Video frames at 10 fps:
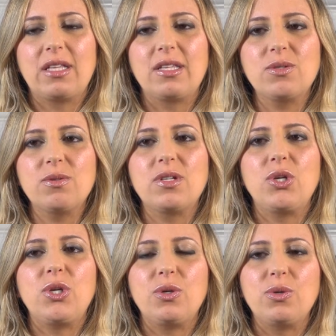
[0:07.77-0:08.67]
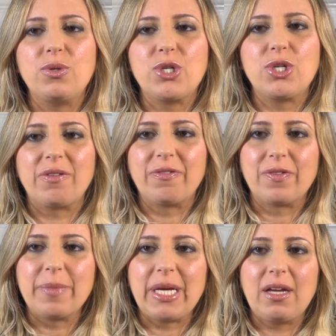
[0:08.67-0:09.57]
This was a huge shift
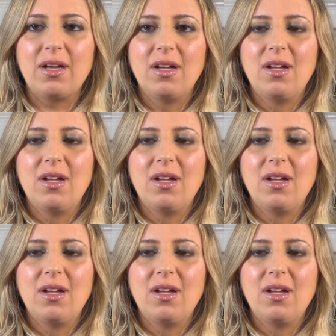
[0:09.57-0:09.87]
for me